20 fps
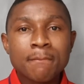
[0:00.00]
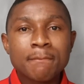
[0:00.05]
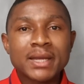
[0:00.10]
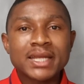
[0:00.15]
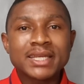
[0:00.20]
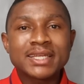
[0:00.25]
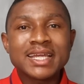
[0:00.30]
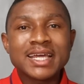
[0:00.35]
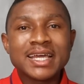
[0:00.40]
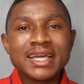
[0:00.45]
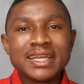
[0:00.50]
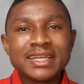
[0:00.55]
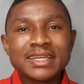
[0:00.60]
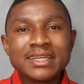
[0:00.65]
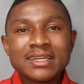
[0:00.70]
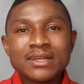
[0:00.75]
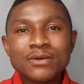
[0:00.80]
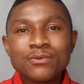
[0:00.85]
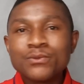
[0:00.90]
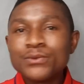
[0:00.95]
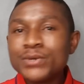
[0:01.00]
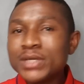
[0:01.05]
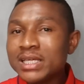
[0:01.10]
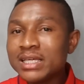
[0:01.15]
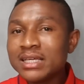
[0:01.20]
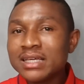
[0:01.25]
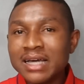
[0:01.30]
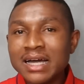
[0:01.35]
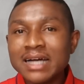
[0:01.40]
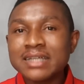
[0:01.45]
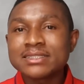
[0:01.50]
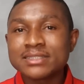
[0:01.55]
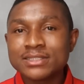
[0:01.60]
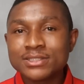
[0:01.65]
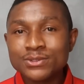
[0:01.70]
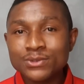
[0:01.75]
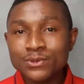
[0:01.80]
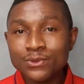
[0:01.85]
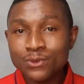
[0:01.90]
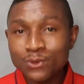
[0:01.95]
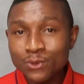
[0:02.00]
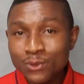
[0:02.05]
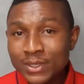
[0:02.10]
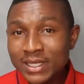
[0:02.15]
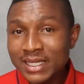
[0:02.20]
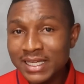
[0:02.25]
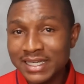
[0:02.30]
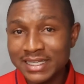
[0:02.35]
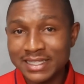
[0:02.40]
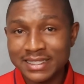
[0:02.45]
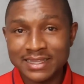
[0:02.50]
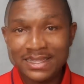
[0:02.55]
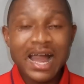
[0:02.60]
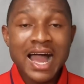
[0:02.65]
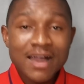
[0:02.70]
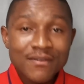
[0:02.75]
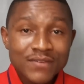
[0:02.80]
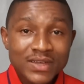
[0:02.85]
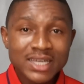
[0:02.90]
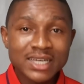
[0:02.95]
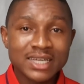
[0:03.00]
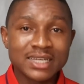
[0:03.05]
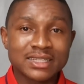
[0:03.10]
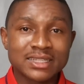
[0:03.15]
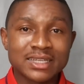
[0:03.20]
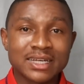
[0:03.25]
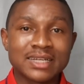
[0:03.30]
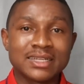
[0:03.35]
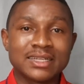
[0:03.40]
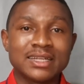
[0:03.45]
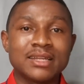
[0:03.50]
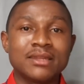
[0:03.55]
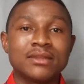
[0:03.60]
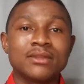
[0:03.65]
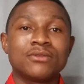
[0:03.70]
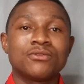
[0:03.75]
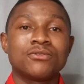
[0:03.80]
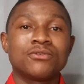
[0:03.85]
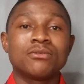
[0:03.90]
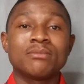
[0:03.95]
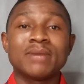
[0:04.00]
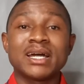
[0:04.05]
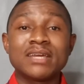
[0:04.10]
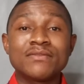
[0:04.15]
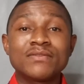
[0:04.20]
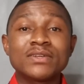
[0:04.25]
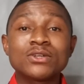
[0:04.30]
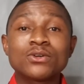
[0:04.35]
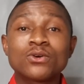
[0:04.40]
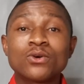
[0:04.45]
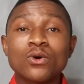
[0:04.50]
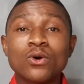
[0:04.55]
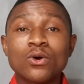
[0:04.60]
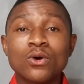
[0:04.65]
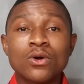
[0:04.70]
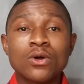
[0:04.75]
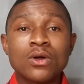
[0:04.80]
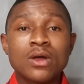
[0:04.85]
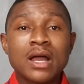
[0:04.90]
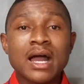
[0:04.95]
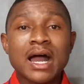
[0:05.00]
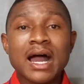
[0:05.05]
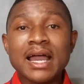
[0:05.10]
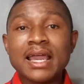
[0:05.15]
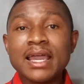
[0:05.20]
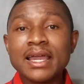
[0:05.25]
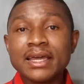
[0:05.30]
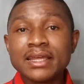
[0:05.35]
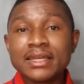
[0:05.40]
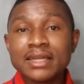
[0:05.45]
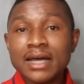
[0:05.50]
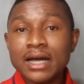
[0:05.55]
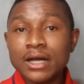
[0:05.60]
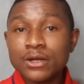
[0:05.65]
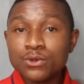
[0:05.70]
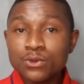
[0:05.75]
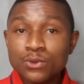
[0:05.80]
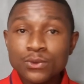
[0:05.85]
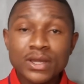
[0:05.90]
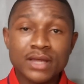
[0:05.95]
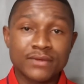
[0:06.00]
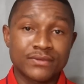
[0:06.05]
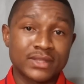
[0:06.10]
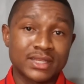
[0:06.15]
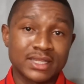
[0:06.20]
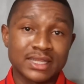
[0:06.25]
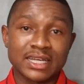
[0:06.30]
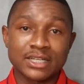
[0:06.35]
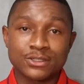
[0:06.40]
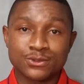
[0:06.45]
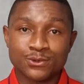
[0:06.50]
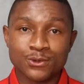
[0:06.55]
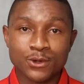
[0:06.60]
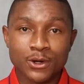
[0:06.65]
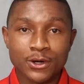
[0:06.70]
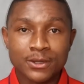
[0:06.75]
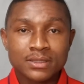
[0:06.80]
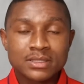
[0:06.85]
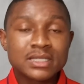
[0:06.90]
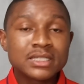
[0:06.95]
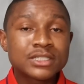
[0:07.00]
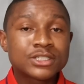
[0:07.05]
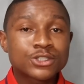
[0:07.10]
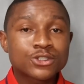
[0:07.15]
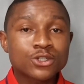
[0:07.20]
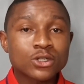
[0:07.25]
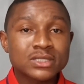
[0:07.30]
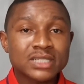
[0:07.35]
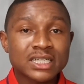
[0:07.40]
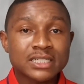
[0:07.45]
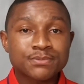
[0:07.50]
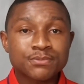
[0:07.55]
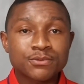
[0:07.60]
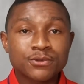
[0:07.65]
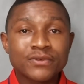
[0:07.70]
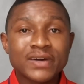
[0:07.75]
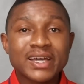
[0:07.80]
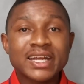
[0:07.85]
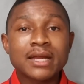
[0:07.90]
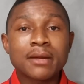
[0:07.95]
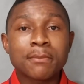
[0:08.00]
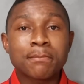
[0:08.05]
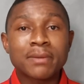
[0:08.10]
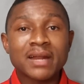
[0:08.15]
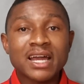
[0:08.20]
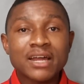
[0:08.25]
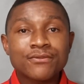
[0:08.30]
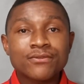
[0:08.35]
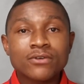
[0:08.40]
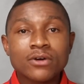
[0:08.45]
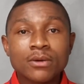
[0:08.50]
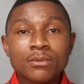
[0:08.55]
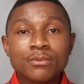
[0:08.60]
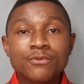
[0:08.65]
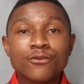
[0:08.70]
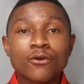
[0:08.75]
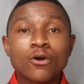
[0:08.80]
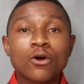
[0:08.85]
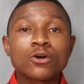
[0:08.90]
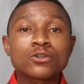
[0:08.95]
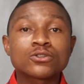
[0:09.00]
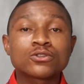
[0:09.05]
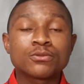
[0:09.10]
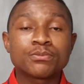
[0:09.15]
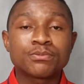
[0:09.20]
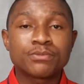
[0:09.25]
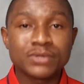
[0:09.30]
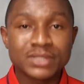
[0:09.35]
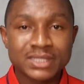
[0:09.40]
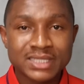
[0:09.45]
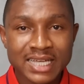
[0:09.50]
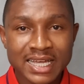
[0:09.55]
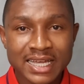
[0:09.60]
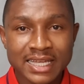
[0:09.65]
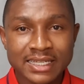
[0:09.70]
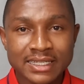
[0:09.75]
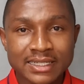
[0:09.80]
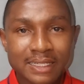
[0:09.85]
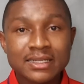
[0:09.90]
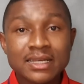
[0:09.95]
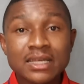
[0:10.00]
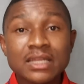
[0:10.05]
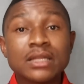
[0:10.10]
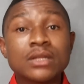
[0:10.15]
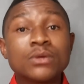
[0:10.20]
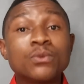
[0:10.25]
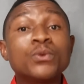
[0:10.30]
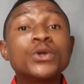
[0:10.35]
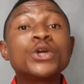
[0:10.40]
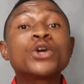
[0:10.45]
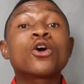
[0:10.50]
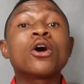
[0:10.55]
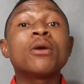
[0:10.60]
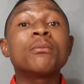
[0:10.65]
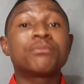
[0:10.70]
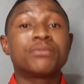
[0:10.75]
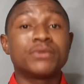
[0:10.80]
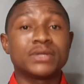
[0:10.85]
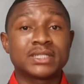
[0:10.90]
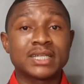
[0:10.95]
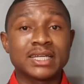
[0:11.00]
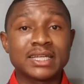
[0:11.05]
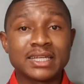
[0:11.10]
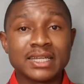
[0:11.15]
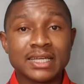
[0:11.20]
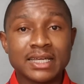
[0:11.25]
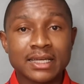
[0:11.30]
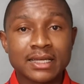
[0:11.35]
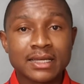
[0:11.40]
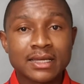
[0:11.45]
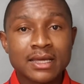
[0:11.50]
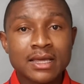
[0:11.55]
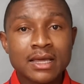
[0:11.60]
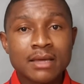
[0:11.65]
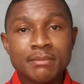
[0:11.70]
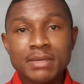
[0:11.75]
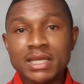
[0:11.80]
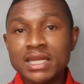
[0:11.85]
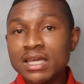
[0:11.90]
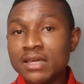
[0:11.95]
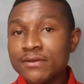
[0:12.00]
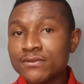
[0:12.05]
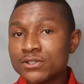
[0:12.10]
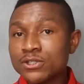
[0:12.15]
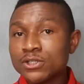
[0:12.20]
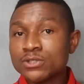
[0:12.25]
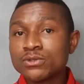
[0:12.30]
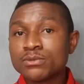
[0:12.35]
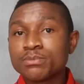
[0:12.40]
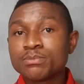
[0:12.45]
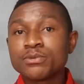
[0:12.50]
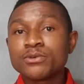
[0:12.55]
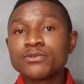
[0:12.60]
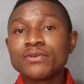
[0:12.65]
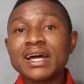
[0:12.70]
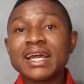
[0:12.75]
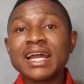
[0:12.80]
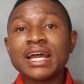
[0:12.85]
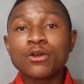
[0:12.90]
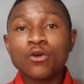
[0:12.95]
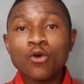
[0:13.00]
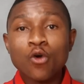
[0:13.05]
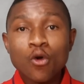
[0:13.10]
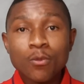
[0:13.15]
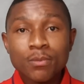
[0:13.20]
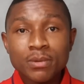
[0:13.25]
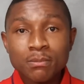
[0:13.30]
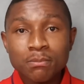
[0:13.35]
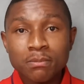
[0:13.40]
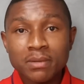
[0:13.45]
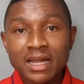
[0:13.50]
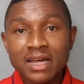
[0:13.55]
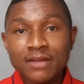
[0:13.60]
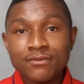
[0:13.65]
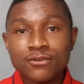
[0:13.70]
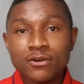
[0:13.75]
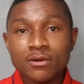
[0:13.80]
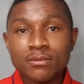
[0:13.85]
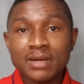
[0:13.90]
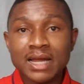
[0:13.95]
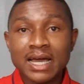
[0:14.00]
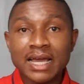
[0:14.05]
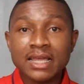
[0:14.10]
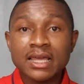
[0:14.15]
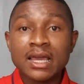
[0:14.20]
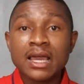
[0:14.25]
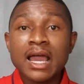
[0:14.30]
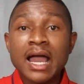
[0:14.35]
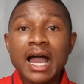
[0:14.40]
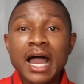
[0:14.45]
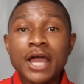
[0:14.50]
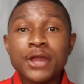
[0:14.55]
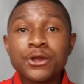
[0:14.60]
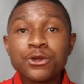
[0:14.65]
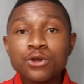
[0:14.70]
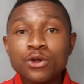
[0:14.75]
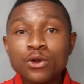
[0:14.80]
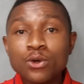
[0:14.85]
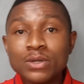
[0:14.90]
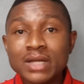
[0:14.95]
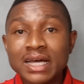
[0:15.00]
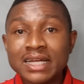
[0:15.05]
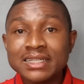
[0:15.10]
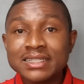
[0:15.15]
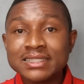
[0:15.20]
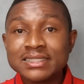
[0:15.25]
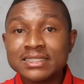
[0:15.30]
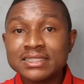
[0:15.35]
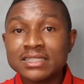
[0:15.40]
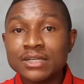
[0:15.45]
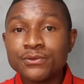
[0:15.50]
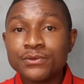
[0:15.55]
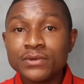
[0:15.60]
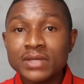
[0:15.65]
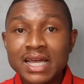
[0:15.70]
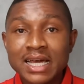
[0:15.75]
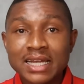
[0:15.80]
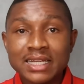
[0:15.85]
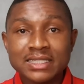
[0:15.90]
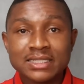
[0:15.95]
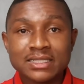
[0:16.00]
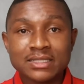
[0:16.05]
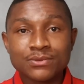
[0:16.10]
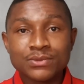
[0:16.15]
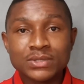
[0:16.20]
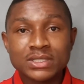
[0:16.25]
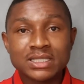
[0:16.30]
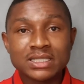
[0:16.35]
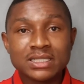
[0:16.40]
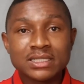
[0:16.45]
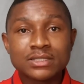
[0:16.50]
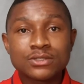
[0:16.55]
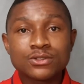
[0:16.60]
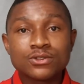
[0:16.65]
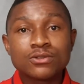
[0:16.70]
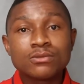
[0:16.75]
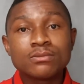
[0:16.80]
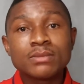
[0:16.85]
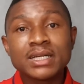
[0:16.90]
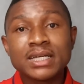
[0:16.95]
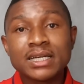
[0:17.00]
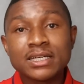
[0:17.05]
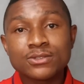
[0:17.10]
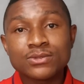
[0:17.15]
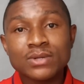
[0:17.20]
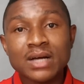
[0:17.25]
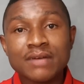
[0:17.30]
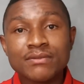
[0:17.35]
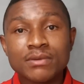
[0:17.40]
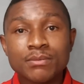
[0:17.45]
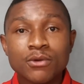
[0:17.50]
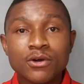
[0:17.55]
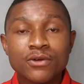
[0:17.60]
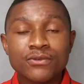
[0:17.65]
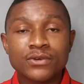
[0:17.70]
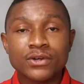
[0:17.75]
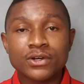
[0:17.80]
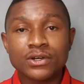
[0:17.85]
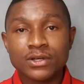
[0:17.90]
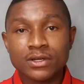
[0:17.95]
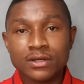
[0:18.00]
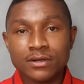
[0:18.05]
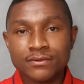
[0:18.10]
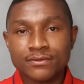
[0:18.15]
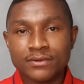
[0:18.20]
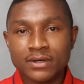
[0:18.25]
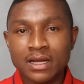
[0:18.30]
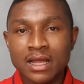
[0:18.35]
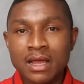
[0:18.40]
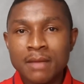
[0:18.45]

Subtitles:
But then we are still doing it, having it. And then we might even go ahead and do everything that's wrong. Since church has provided a platform for us to pretend, then we come pretending. But if church would provide an open platform like, I know that this is the reality, which is you may get to have a boyfriend or a girlfriend,